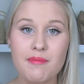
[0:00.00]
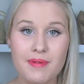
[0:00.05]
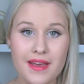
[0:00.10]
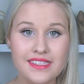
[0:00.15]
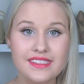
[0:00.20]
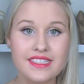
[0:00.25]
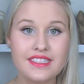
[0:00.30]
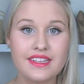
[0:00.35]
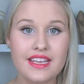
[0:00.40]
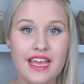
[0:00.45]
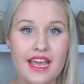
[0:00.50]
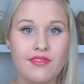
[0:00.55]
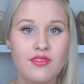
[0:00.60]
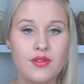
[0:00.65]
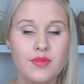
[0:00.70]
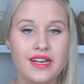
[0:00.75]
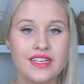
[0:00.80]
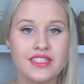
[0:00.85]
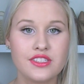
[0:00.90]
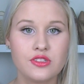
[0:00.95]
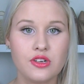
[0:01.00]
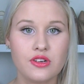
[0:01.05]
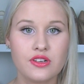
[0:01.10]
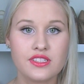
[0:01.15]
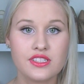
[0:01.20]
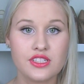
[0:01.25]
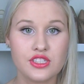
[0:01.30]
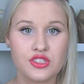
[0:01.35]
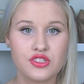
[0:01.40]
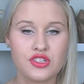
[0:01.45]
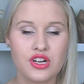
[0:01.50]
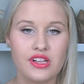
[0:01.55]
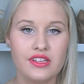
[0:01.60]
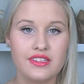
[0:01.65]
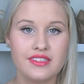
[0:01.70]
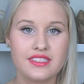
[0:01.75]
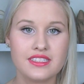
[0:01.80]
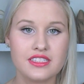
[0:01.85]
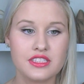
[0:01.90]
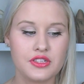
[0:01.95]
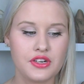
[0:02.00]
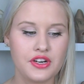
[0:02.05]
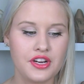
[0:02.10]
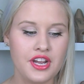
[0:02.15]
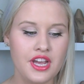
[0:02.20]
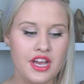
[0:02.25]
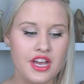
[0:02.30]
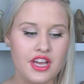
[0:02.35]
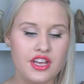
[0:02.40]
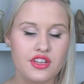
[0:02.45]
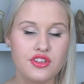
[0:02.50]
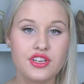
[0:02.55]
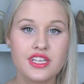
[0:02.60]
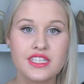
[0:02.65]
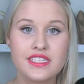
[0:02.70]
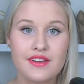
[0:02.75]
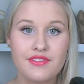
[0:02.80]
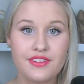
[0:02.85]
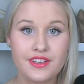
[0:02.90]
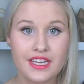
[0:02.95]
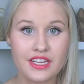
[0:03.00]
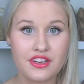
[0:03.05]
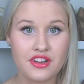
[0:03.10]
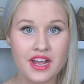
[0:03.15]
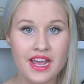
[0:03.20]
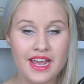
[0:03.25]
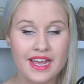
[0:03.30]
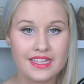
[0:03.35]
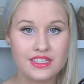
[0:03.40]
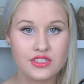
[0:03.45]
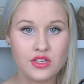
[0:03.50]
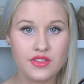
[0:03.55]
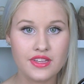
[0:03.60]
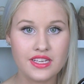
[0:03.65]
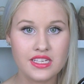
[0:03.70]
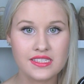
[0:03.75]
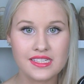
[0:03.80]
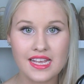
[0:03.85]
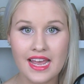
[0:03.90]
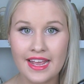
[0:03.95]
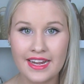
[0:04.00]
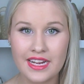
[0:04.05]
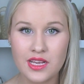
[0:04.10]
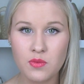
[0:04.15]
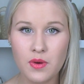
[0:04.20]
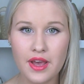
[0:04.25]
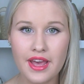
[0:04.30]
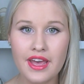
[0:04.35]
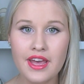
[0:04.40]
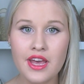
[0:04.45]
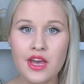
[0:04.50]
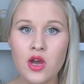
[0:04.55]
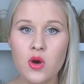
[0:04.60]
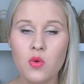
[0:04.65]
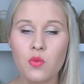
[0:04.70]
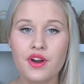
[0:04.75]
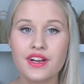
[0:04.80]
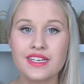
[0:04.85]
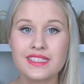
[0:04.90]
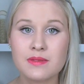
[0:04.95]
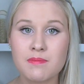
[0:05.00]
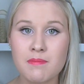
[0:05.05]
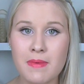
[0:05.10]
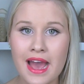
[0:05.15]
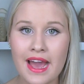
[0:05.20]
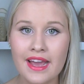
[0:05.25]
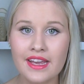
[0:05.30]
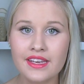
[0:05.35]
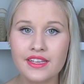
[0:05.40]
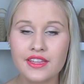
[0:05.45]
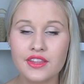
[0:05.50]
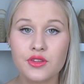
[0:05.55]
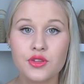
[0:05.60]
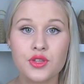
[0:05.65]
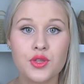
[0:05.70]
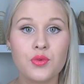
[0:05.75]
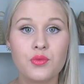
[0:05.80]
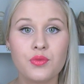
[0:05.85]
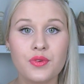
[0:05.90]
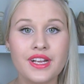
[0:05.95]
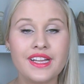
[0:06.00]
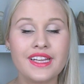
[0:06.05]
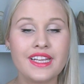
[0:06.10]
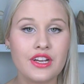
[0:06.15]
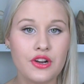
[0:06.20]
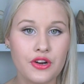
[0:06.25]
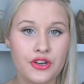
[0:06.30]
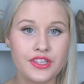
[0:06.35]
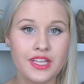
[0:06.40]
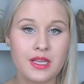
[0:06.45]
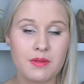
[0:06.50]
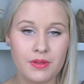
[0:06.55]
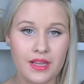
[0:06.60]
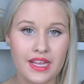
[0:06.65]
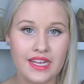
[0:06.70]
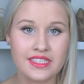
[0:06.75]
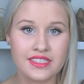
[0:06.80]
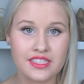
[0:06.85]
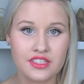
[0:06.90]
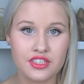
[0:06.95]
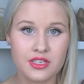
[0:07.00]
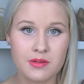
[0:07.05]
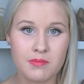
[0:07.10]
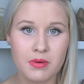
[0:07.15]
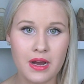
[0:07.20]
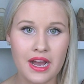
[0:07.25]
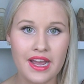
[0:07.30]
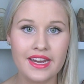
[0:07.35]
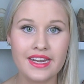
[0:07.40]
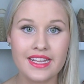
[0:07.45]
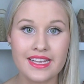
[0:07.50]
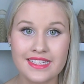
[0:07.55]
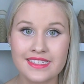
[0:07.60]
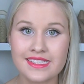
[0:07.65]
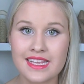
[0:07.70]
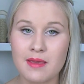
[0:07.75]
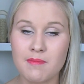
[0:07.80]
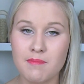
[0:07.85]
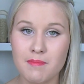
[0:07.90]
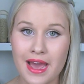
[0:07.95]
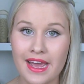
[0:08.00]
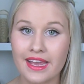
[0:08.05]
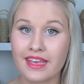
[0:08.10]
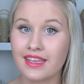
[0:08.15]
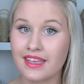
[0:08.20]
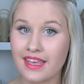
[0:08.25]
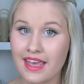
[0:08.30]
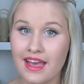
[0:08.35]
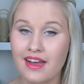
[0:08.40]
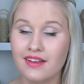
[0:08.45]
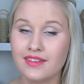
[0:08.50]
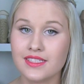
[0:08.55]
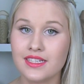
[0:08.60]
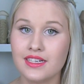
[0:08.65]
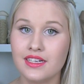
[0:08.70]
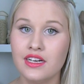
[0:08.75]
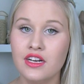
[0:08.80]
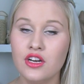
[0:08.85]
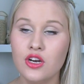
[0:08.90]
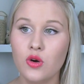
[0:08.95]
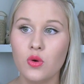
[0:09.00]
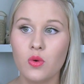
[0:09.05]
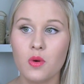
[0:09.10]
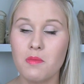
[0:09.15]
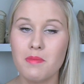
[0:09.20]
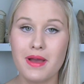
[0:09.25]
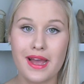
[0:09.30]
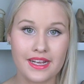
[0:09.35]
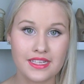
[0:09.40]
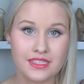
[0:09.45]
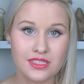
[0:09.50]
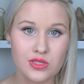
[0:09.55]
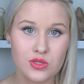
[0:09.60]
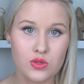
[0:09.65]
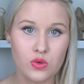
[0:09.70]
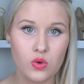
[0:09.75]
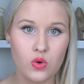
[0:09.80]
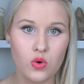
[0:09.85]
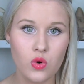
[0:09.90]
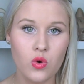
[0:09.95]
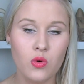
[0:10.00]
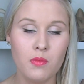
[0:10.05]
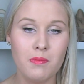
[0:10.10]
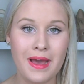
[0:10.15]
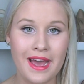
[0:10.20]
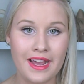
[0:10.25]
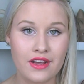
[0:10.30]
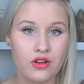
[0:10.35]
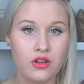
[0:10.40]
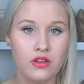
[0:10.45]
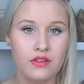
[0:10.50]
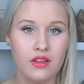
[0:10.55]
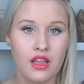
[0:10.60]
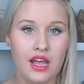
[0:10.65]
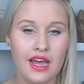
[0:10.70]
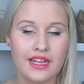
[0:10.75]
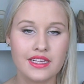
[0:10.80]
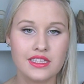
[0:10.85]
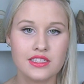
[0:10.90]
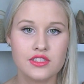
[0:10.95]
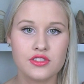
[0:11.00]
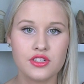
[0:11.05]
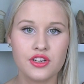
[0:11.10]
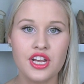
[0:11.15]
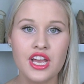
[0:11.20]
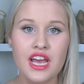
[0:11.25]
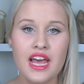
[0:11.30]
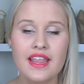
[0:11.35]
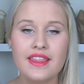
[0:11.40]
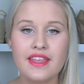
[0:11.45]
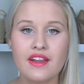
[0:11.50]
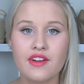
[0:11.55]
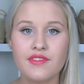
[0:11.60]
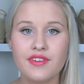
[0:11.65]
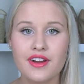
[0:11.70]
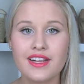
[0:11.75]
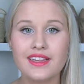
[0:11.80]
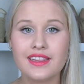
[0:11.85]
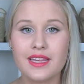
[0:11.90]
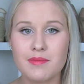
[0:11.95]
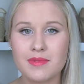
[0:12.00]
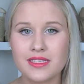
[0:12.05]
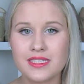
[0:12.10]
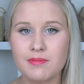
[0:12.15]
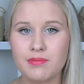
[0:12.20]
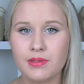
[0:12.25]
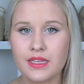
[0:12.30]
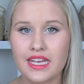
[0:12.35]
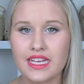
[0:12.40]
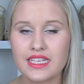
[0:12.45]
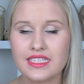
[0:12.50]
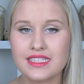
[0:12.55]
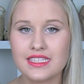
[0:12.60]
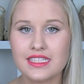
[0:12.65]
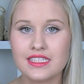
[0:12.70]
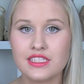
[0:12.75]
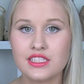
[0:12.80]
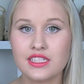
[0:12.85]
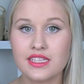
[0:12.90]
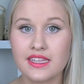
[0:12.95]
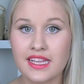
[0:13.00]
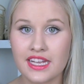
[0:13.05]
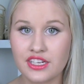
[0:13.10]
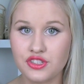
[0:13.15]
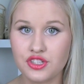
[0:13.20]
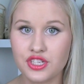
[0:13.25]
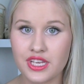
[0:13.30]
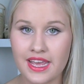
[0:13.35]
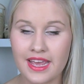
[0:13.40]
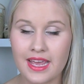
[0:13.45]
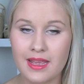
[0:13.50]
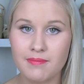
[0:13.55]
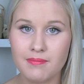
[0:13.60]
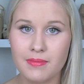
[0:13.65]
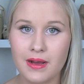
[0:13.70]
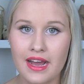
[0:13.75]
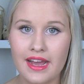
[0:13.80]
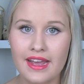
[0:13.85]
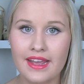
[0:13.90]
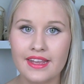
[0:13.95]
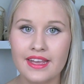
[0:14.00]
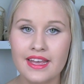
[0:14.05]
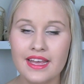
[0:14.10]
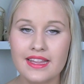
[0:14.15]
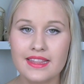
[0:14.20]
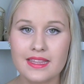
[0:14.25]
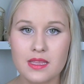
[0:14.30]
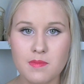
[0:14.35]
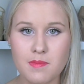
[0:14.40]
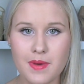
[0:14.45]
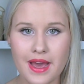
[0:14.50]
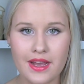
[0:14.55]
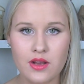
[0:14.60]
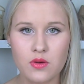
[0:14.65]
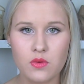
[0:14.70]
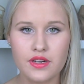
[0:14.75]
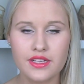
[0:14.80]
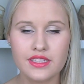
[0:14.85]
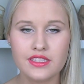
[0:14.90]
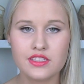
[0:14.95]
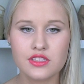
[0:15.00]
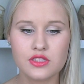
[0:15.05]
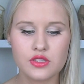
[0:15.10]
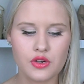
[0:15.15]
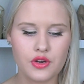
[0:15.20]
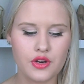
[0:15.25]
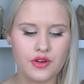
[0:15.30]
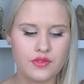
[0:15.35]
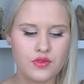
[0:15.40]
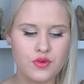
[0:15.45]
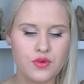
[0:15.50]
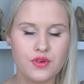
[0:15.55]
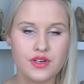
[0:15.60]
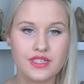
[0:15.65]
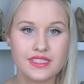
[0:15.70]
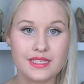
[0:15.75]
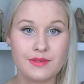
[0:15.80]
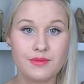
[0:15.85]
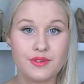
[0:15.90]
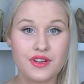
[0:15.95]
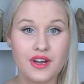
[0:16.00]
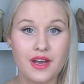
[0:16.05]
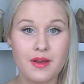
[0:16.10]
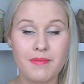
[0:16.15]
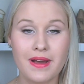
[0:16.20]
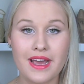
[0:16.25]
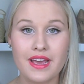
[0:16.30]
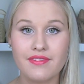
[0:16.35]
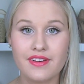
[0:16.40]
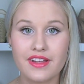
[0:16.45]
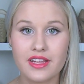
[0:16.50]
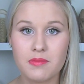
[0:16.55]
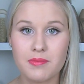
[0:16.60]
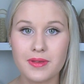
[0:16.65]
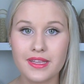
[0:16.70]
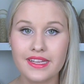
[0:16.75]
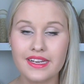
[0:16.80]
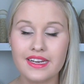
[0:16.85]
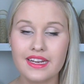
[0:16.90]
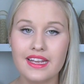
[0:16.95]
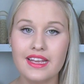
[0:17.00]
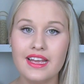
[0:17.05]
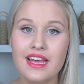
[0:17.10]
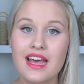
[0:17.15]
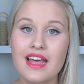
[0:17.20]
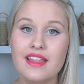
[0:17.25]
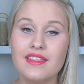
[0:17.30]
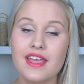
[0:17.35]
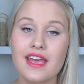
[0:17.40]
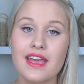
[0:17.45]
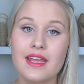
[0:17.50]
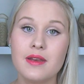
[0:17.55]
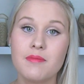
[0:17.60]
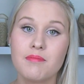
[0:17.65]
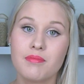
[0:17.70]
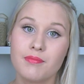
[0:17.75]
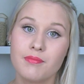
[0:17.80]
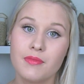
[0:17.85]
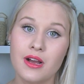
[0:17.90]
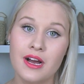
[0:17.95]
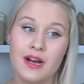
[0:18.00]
basically everywhere stocks Australis, so you can definitely get your hands on this anywhere. Whereas MAC, the really only place that you can buy it is a MAC counter or a MAC store or MAC online. So there are very limited places that you can buy the MAC one. So of course, if we're going by availability, then